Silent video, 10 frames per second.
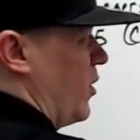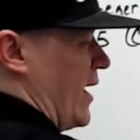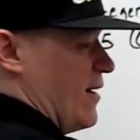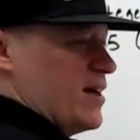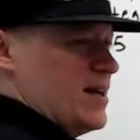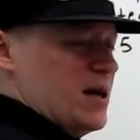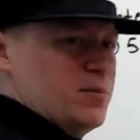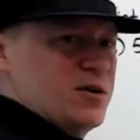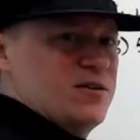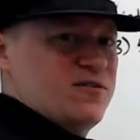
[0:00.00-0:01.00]
will have a
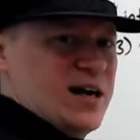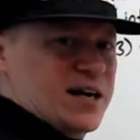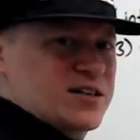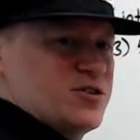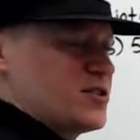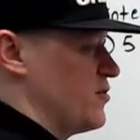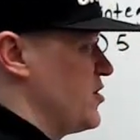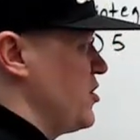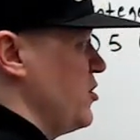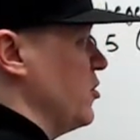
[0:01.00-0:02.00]
number of factors of
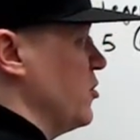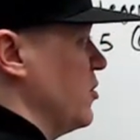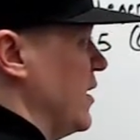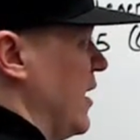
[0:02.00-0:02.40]
2